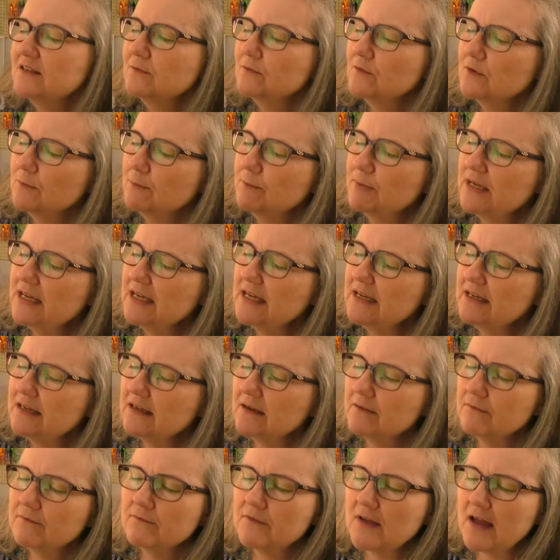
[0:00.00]
a repeat
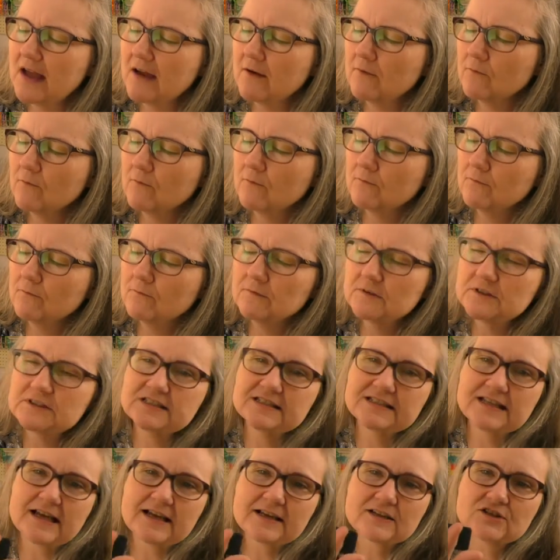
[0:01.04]
of that
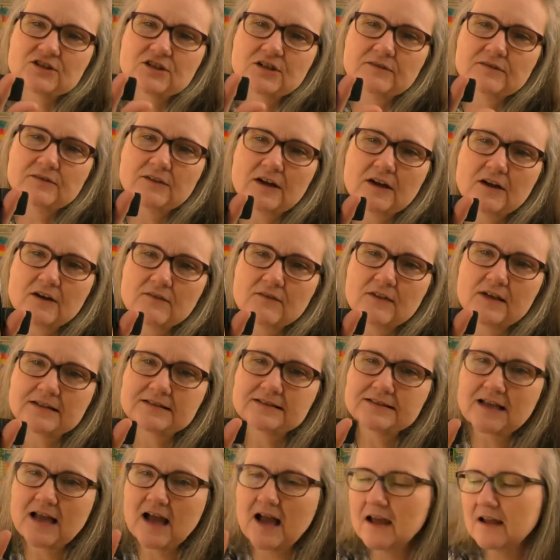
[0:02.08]
section there
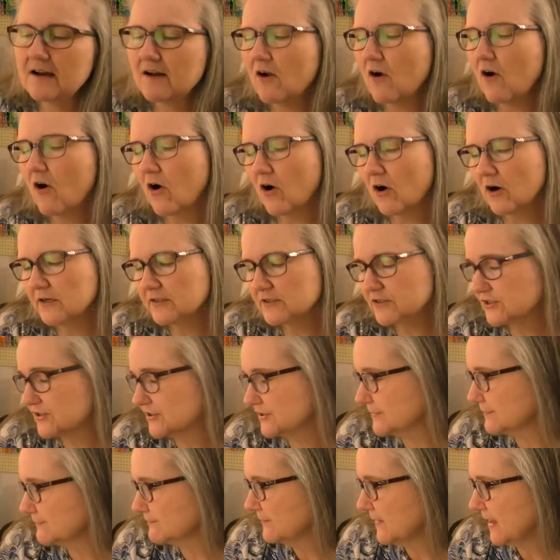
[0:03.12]
that's got
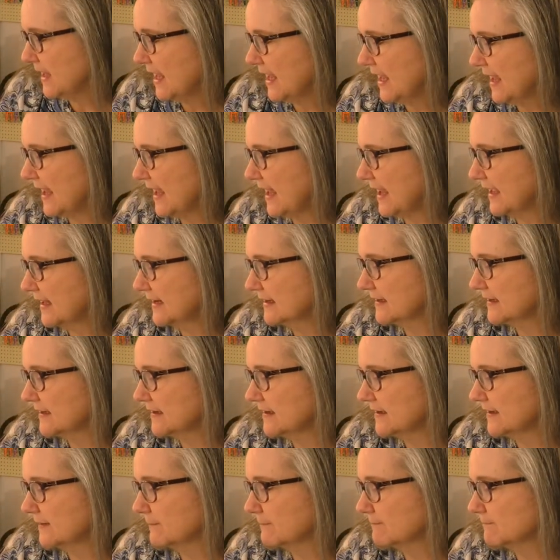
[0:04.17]
hearts. And
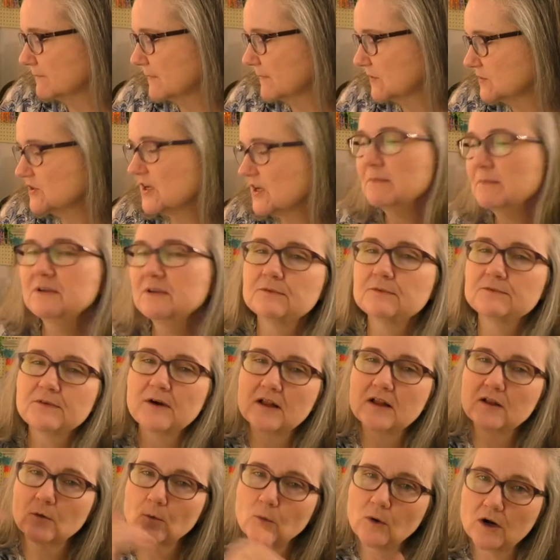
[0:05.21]
um, so I'm going to
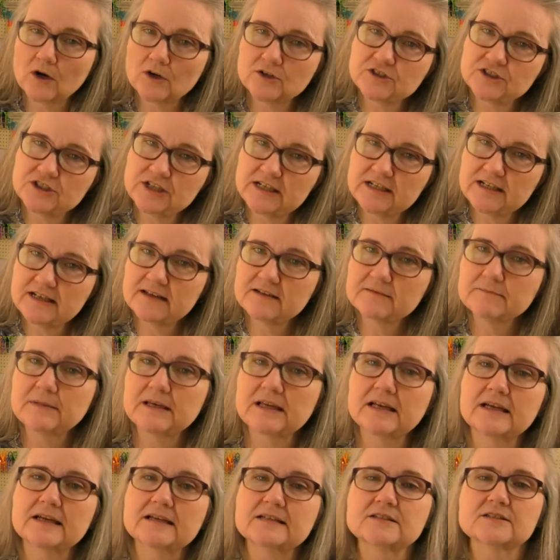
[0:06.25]
follow what she did
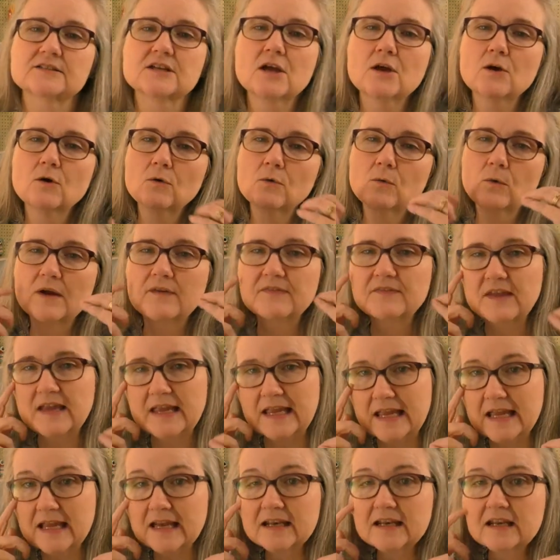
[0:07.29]
because at
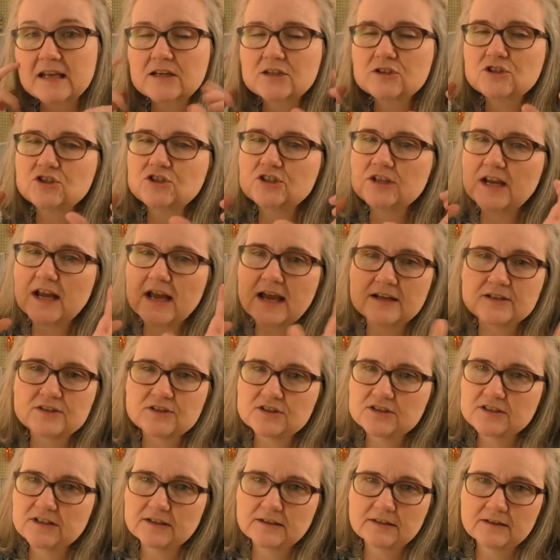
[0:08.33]
the end she had
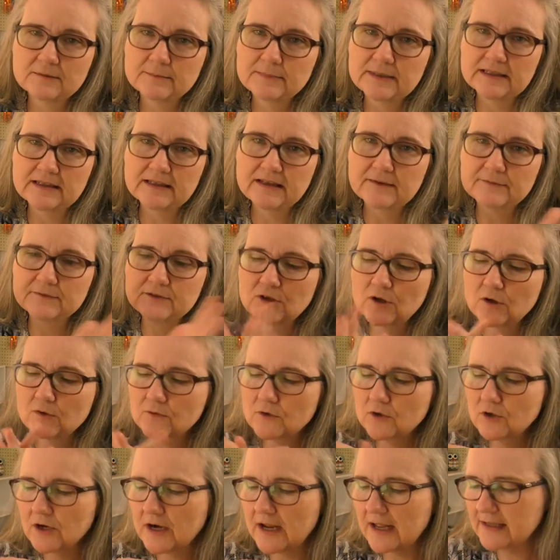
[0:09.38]
just a little bit left
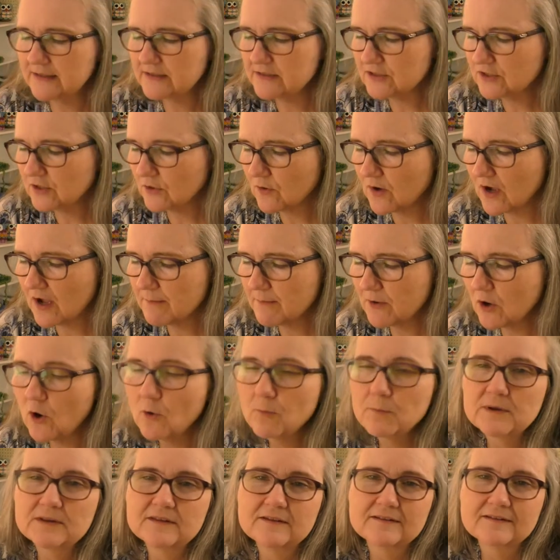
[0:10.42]
over. And so I'm
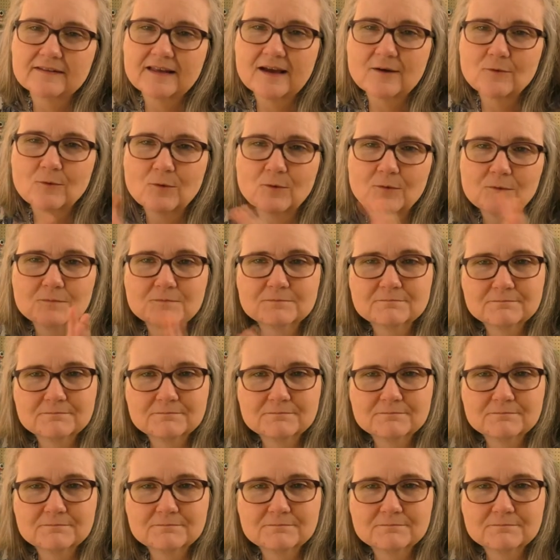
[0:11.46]
hoping that that will